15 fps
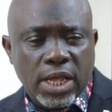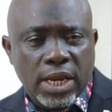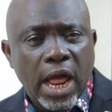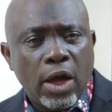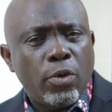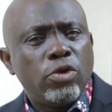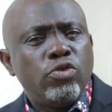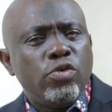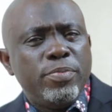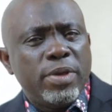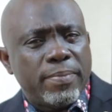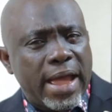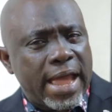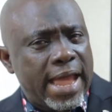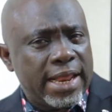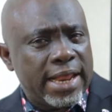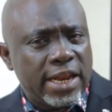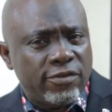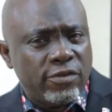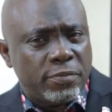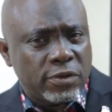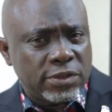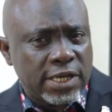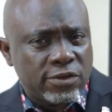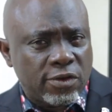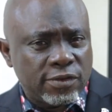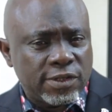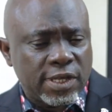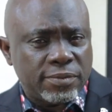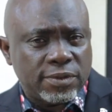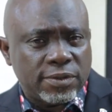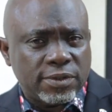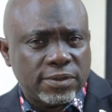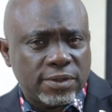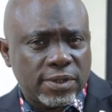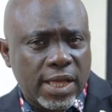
Now, what do we mean by high-level project concepts?